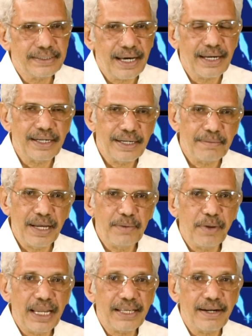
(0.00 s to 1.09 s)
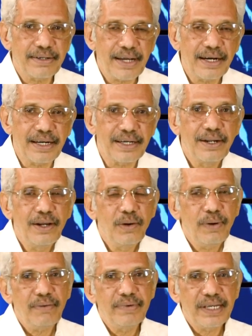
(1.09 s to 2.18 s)
target or biomolecular target?
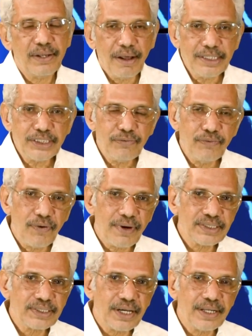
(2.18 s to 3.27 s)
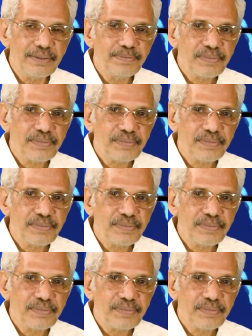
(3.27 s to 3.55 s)
Well, we can also focus on